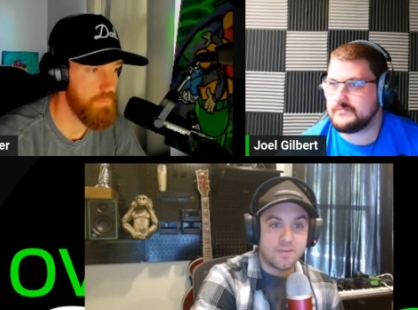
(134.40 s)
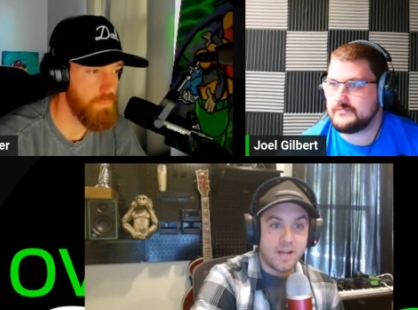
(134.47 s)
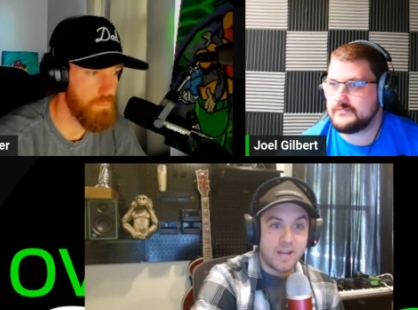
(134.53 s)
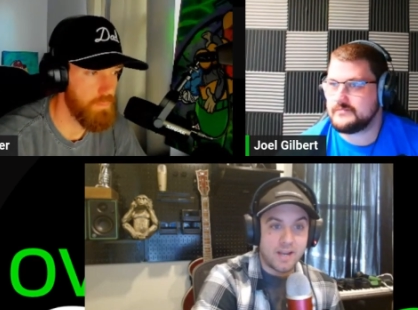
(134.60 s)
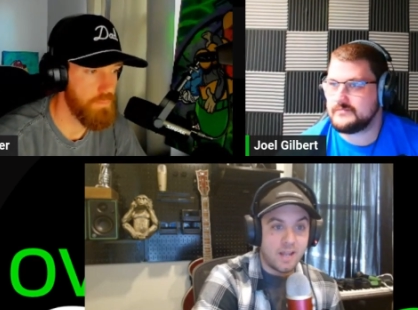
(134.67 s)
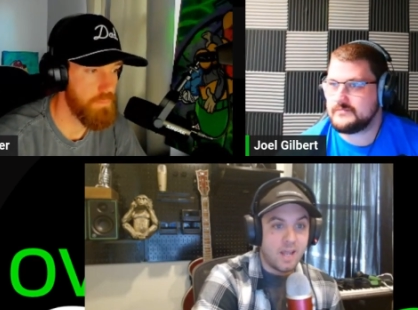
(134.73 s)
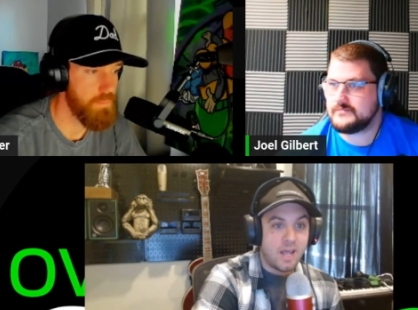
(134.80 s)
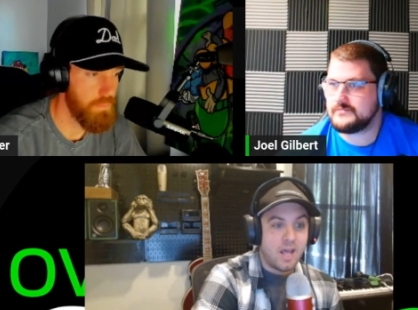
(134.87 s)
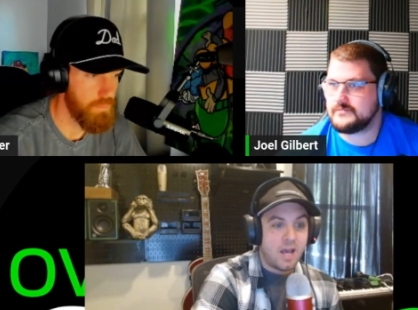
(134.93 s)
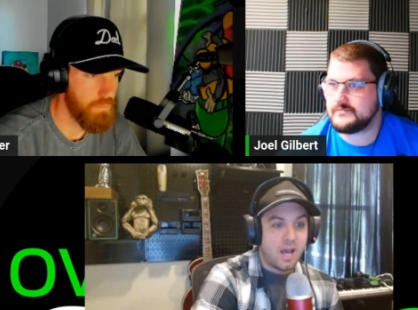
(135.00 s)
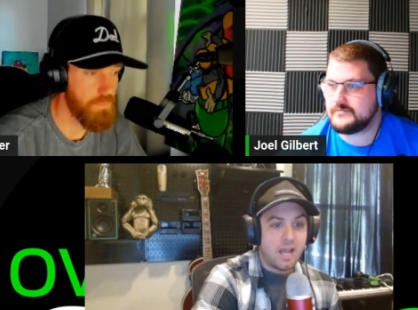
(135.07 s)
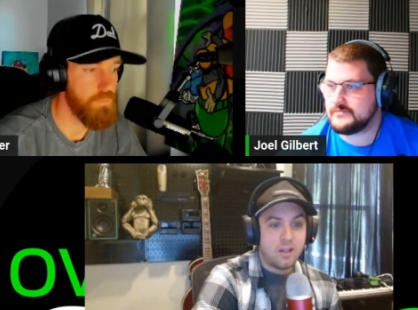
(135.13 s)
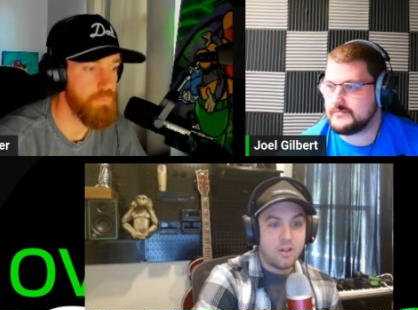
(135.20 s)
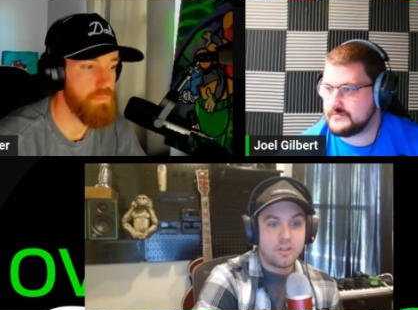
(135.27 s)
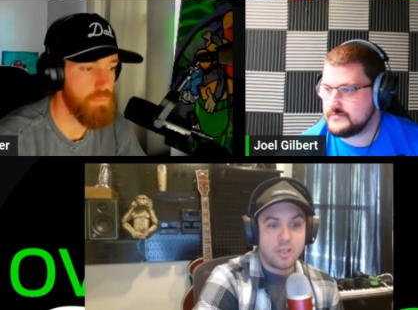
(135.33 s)
Speaker 1: fight.
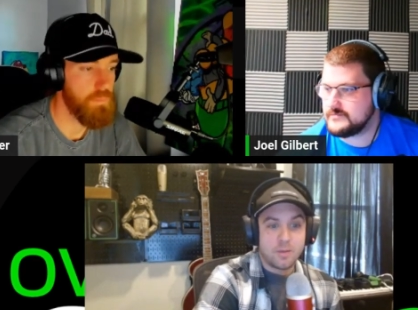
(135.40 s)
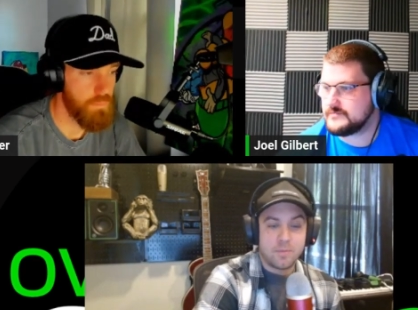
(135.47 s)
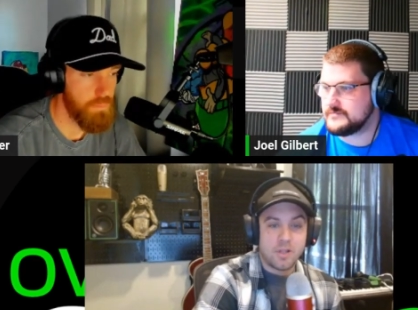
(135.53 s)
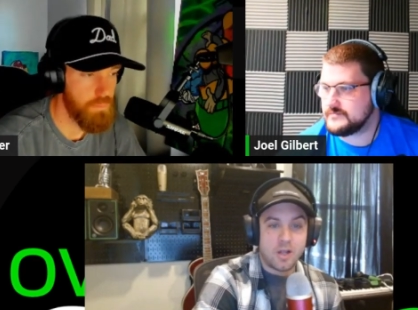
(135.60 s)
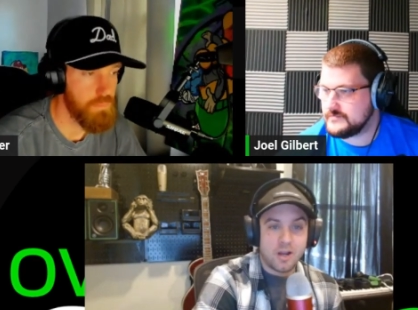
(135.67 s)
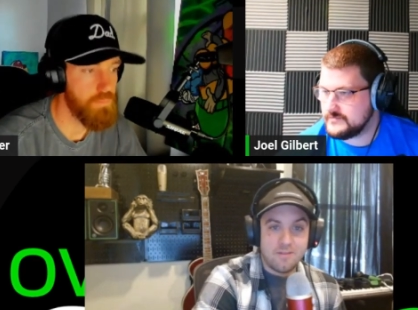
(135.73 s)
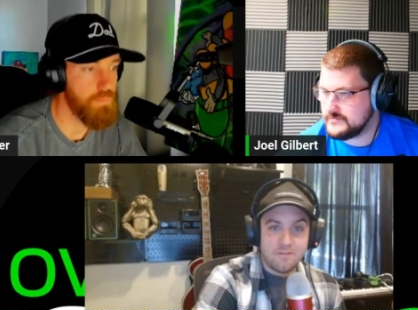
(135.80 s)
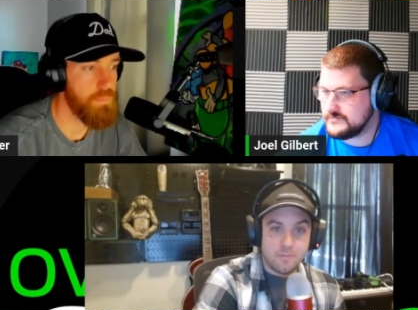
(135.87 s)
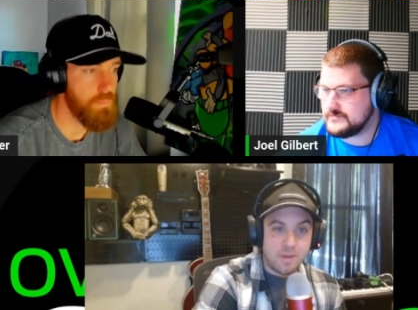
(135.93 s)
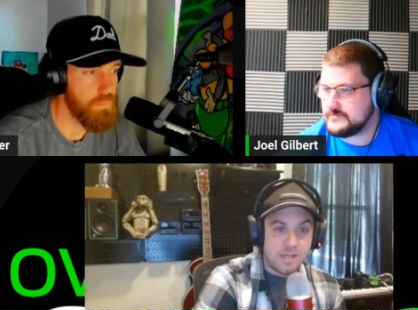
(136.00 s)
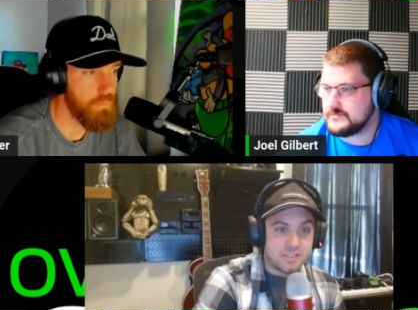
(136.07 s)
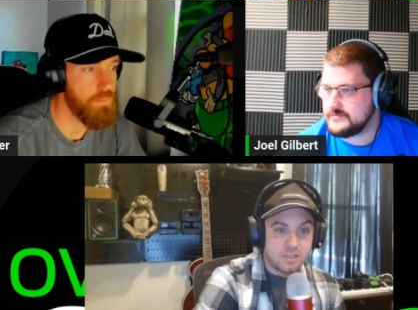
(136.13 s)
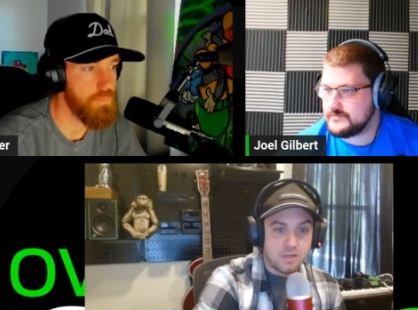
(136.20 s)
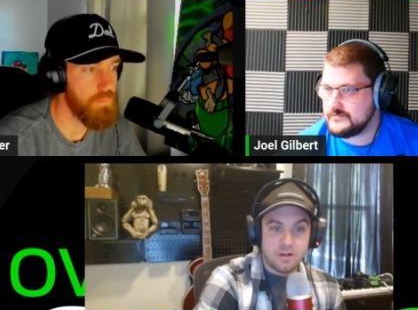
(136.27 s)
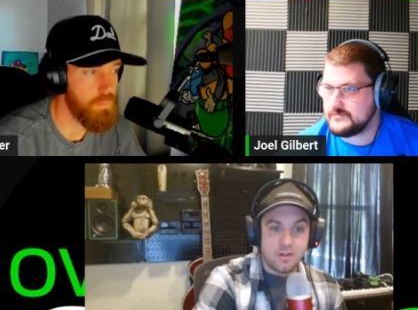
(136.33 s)
I looked up a lot of
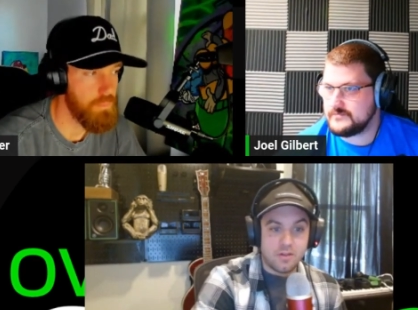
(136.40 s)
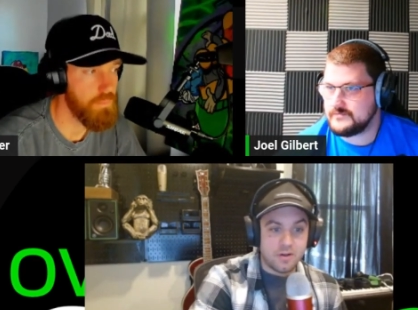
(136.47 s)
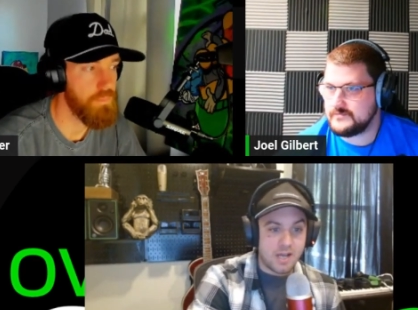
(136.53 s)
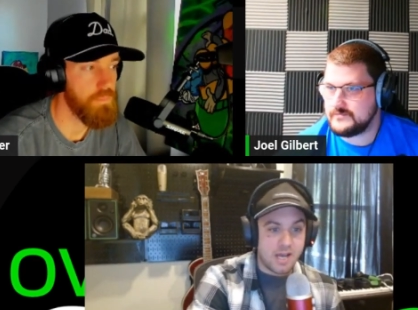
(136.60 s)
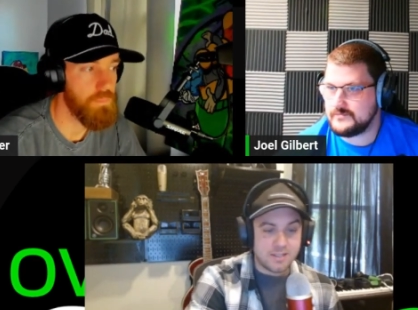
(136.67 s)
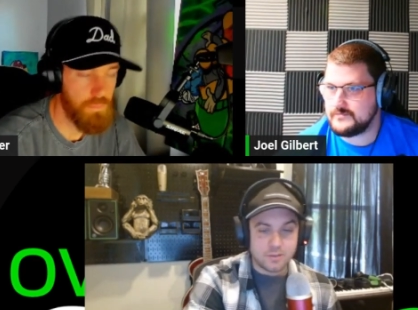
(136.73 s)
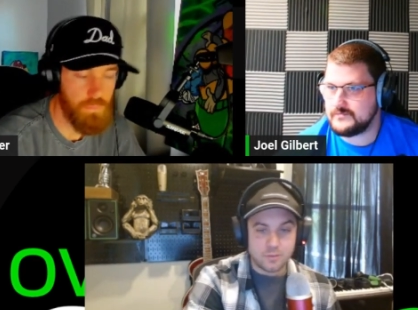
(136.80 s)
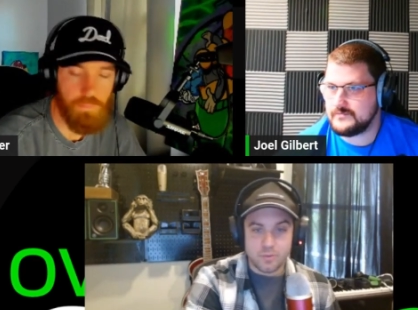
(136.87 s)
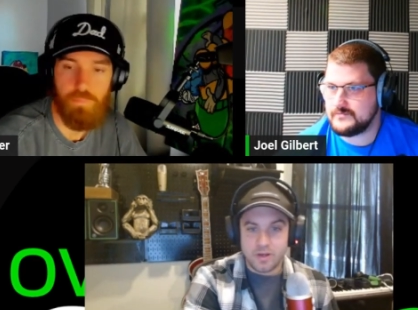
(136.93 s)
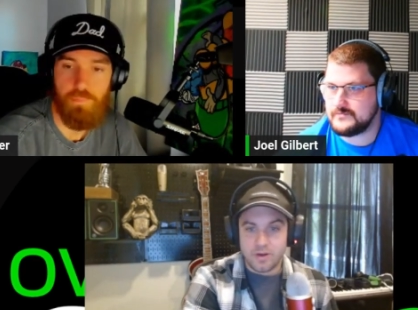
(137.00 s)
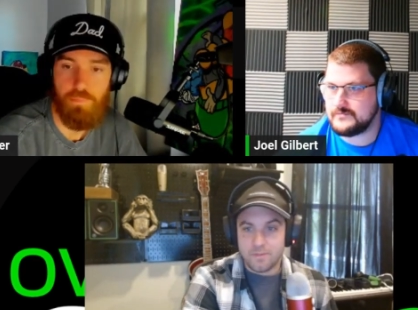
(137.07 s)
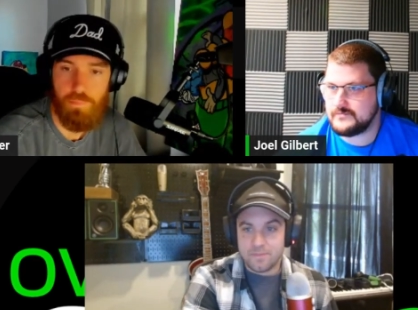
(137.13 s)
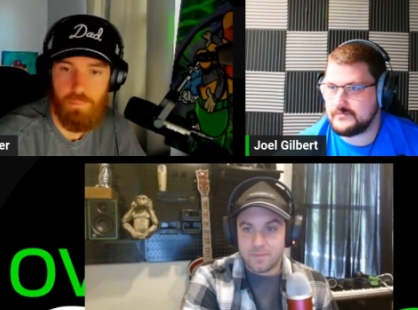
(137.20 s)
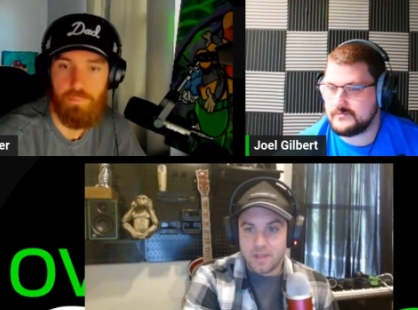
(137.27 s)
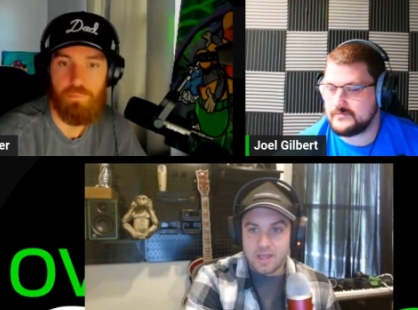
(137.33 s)
information on the other guy as
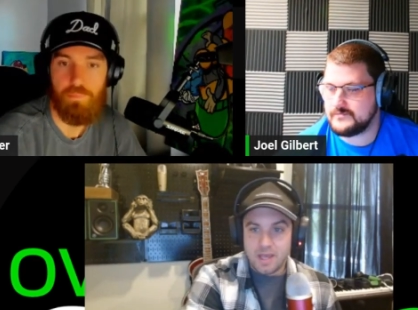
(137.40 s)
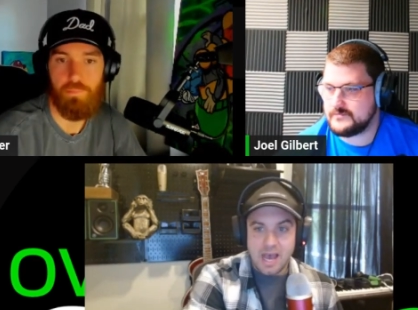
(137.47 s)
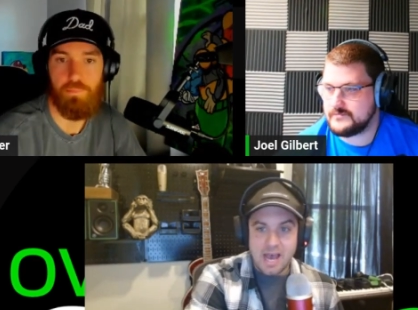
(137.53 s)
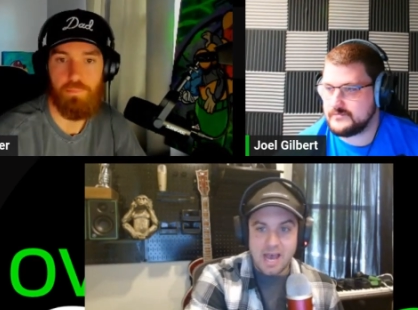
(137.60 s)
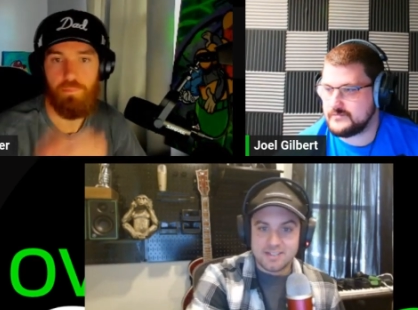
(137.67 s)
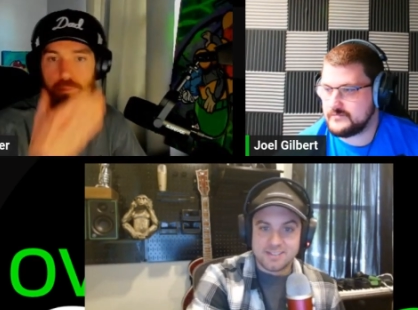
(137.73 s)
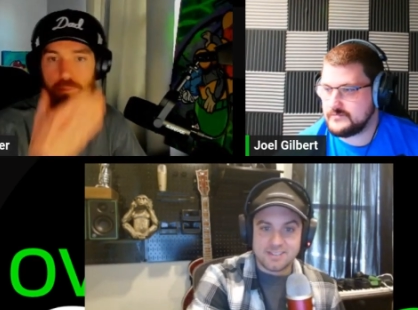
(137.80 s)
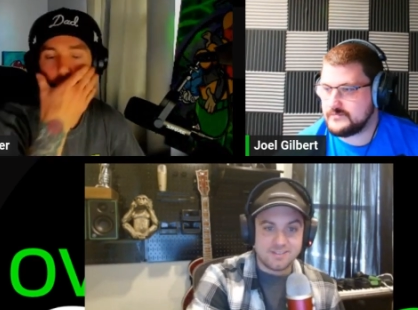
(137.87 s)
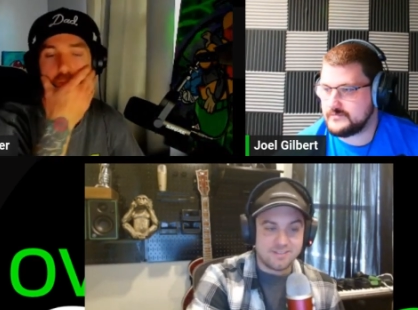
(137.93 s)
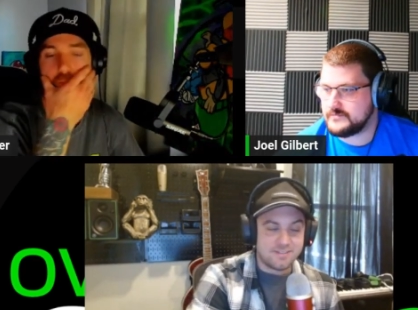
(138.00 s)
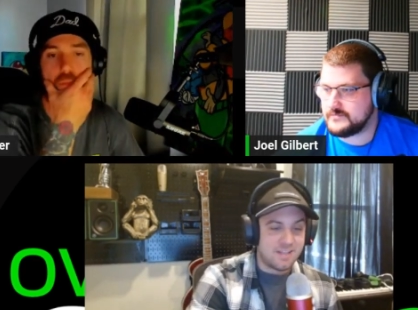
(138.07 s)
well. I just